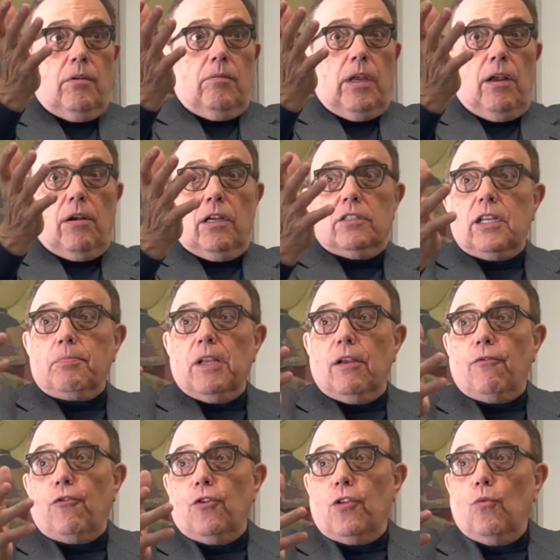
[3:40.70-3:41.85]
Excepting
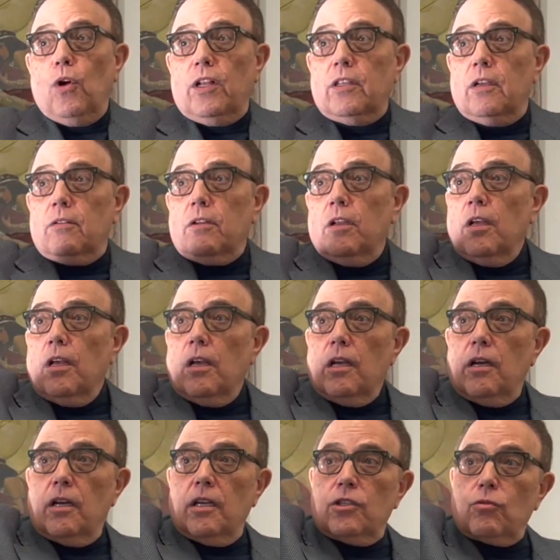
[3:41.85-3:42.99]
for the one that
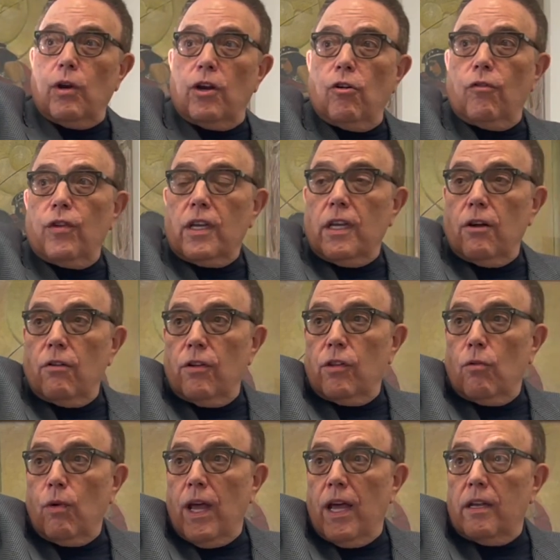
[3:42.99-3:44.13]
is right over here in
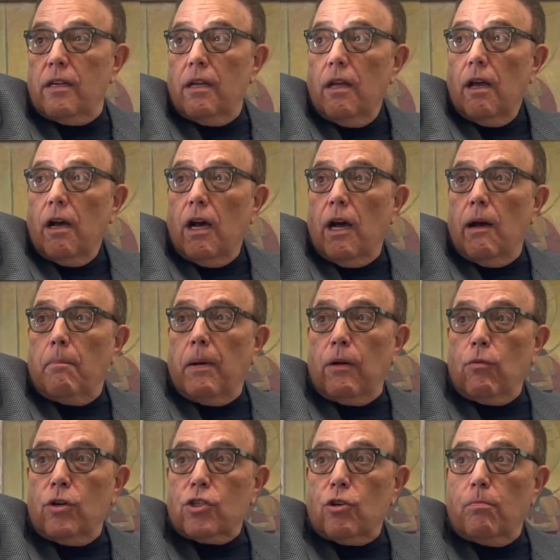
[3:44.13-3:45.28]
the red by
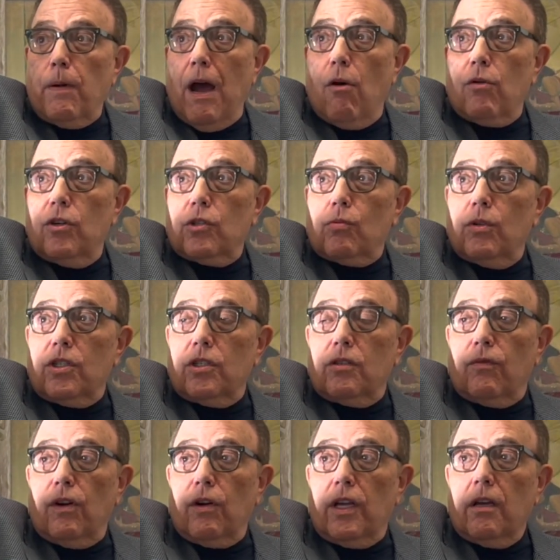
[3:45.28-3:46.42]
Richard Powers, which is
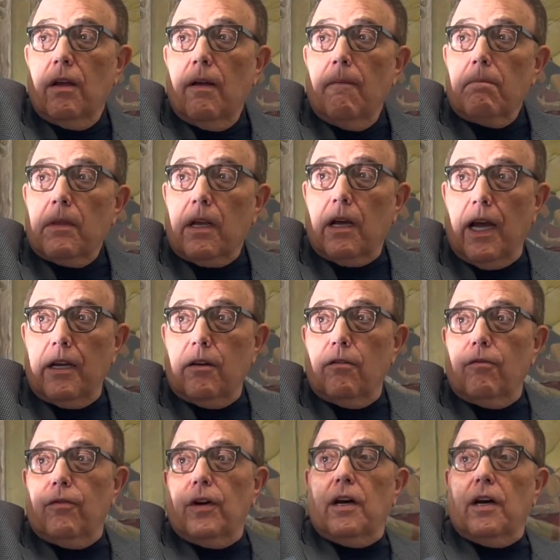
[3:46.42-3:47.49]
very kind of